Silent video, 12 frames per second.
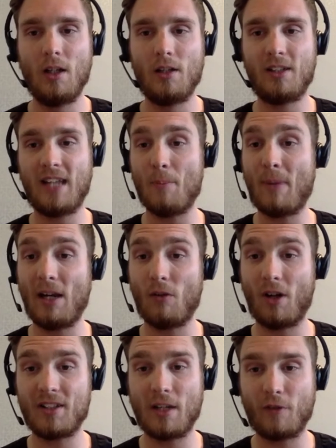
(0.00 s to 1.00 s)
to get a pay
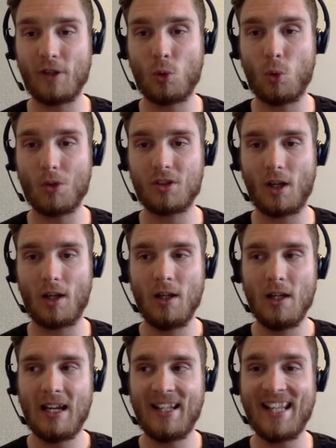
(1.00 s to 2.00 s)
rise every quarter
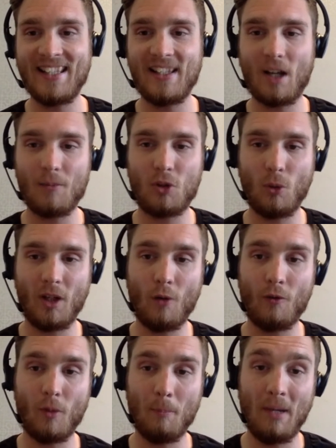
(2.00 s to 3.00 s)
and ended up doing
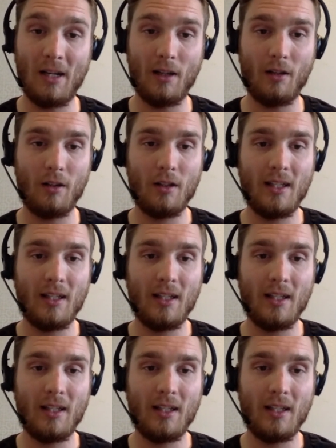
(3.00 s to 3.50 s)
over a million